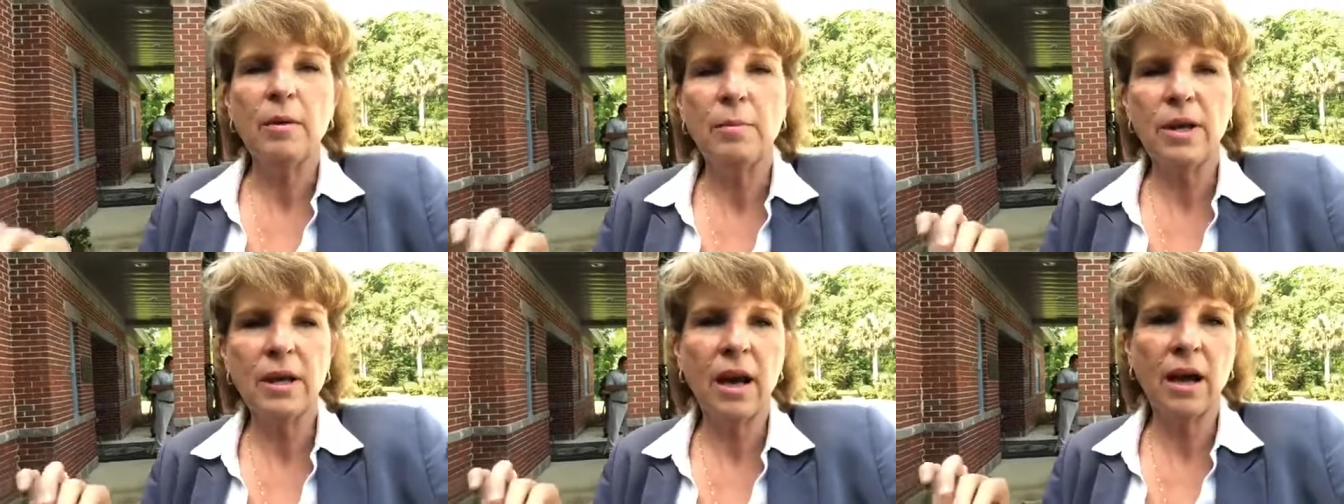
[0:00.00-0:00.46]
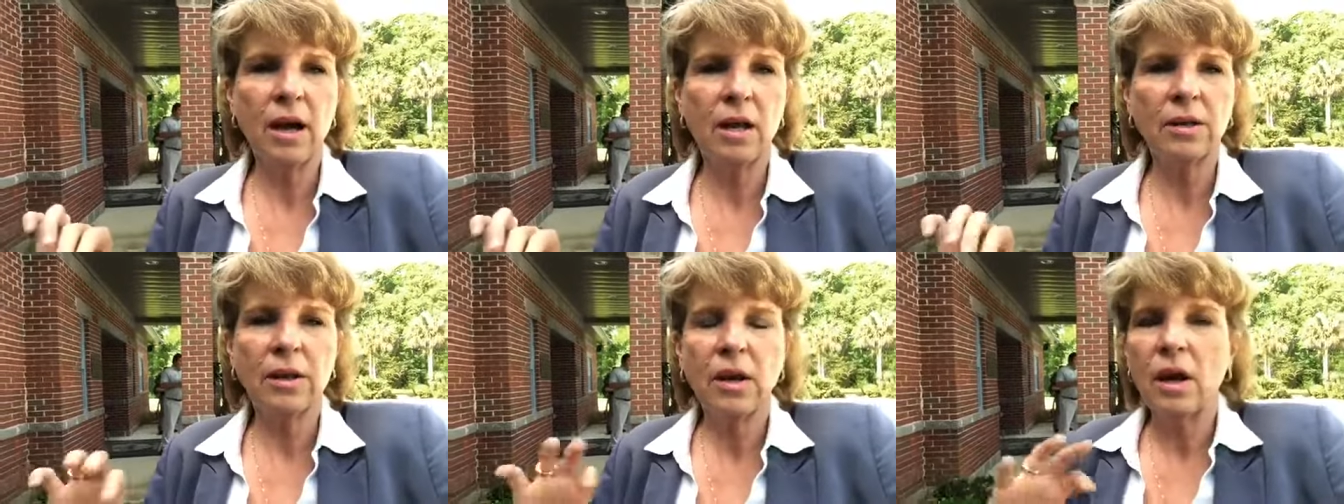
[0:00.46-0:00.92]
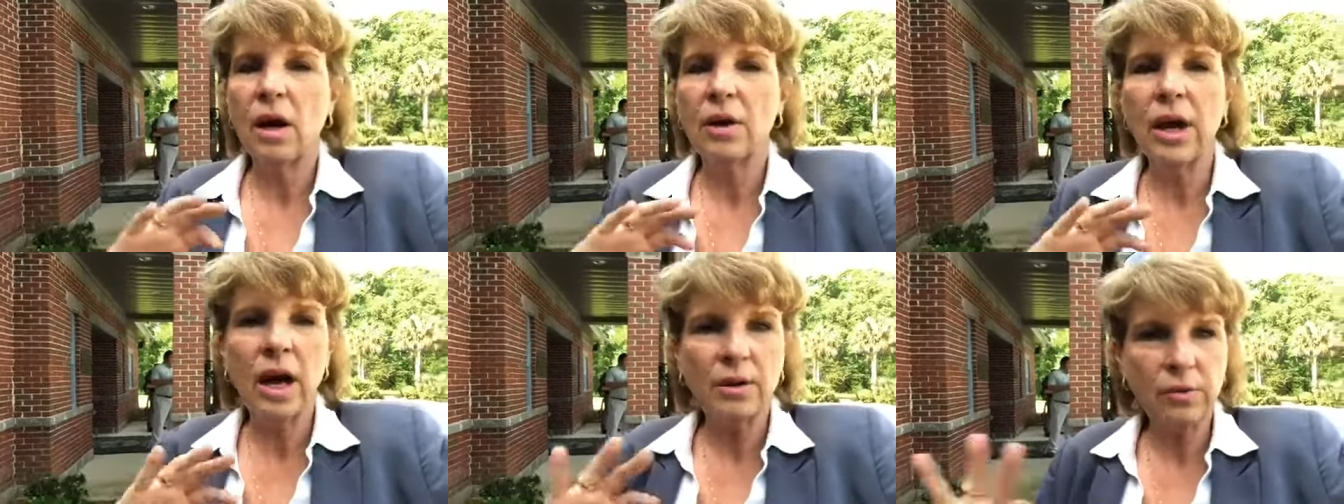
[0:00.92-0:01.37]
being held
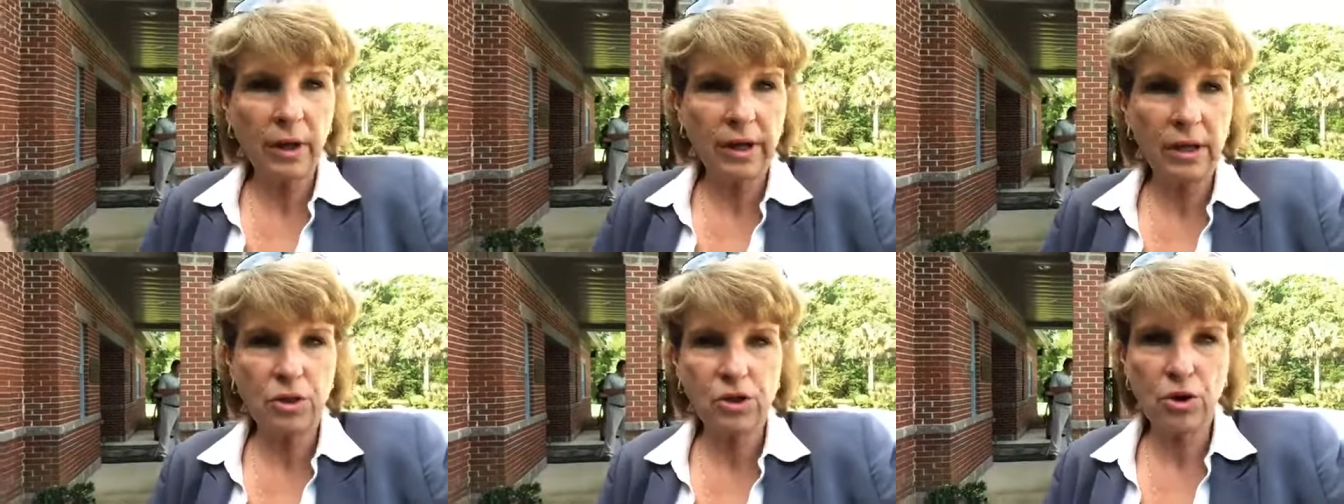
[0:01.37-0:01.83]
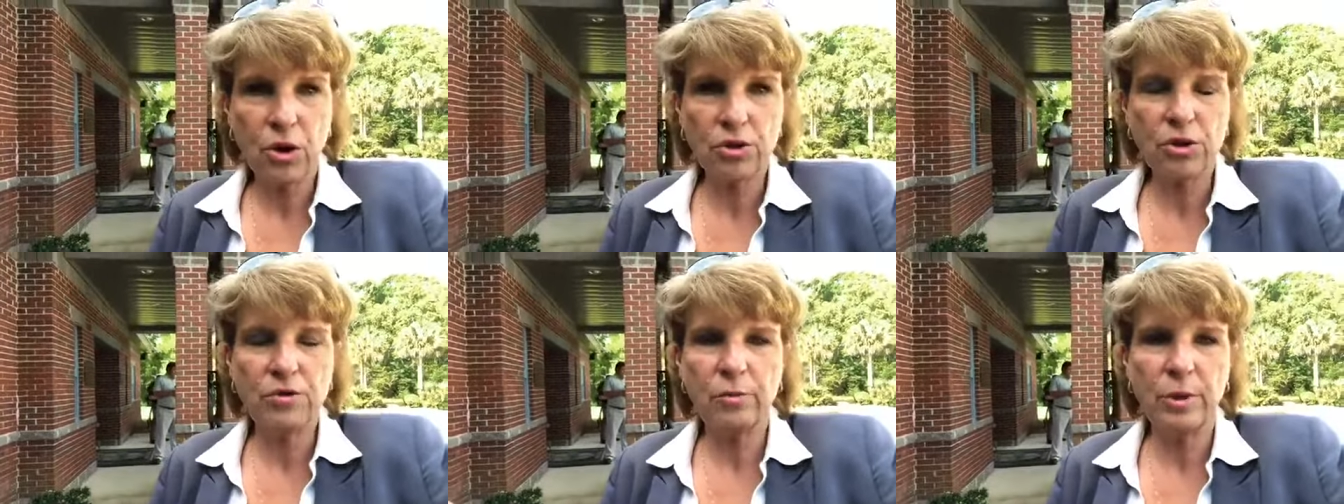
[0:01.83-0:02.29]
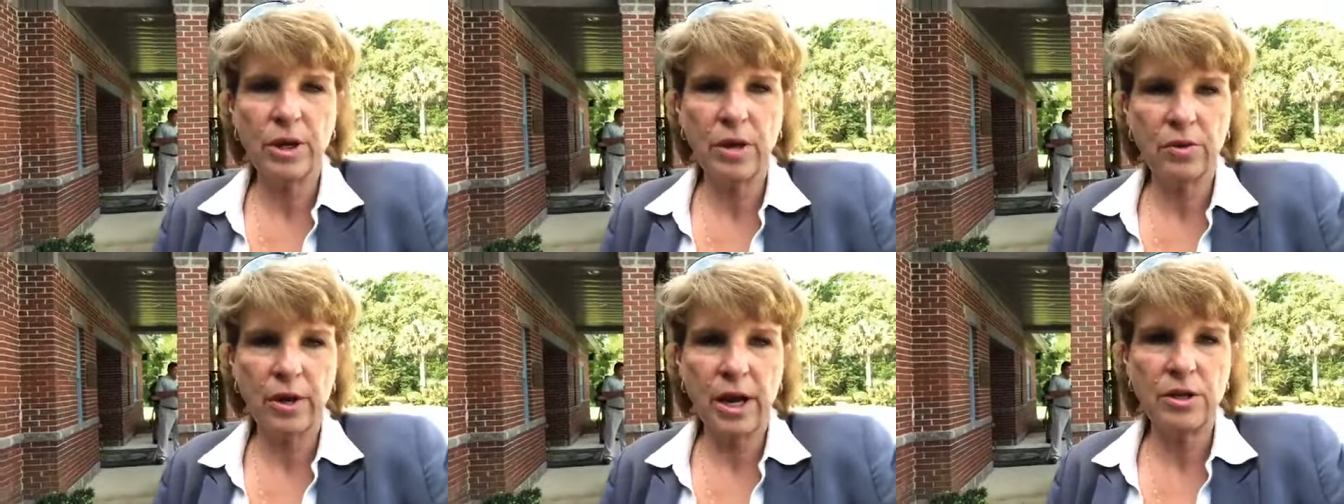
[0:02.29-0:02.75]
on unrelated charges from
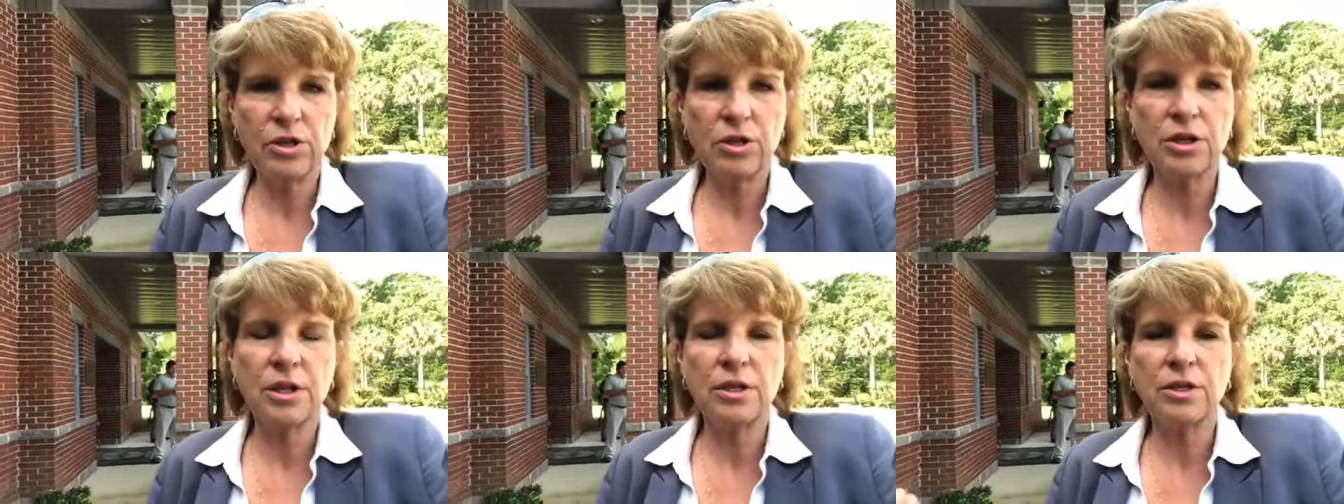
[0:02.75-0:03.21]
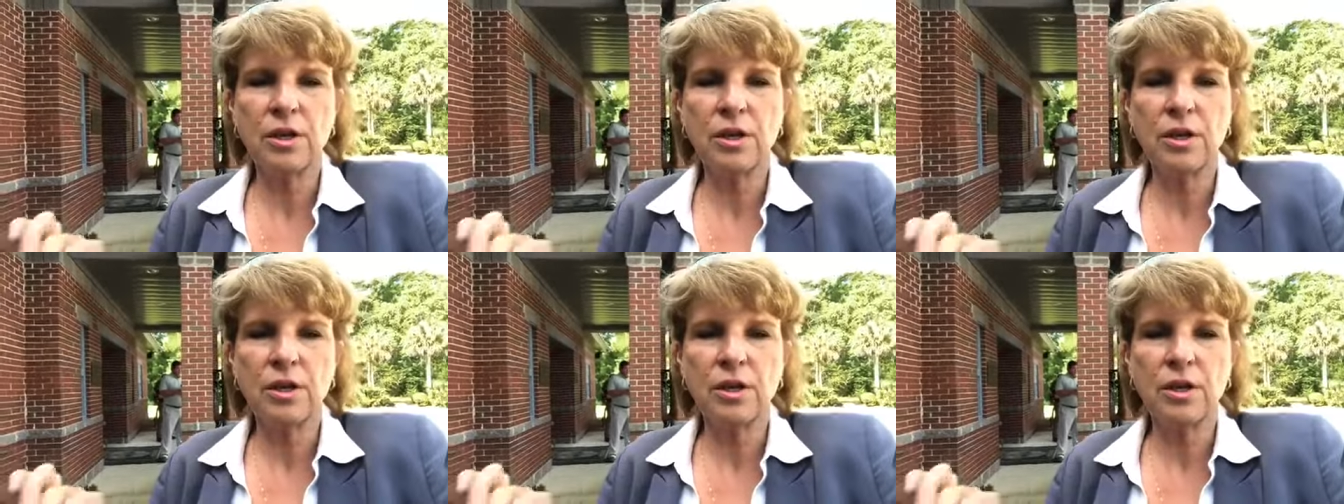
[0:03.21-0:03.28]
another agency.